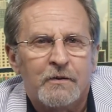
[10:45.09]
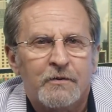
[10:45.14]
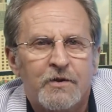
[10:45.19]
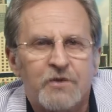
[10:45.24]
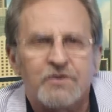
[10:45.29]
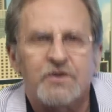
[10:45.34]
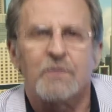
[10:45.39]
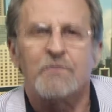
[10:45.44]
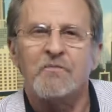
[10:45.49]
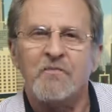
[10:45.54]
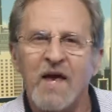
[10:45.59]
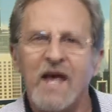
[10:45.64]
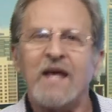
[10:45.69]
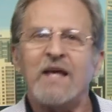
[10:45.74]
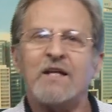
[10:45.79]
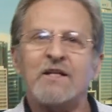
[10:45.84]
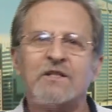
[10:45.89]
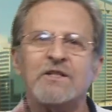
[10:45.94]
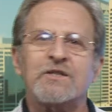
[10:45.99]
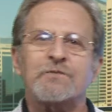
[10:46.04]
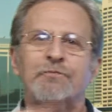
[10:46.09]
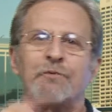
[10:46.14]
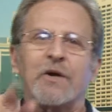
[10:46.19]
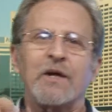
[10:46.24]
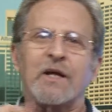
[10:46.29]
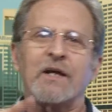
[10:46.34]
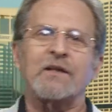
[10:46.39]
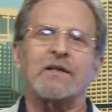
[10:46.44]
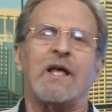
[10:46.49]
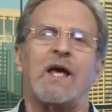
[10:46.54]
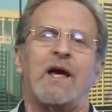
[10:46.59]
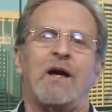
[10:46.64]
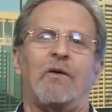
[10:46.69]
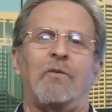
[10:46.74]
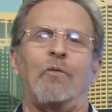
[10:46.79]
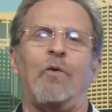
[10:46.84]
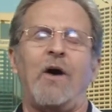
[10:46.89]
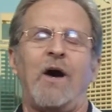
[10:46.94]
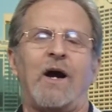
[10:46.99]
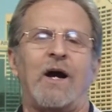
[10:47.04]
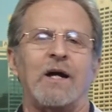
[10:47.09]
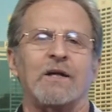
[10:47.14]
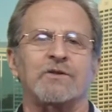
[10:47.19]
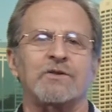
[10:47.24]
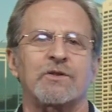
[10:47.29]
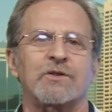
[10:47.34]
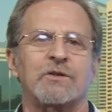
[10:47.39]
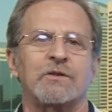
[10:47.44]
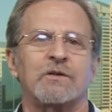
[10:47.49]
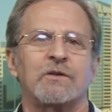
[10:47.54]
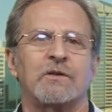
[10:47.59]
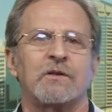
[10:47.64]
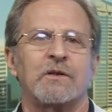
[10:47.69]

There's a mainspring in that watch.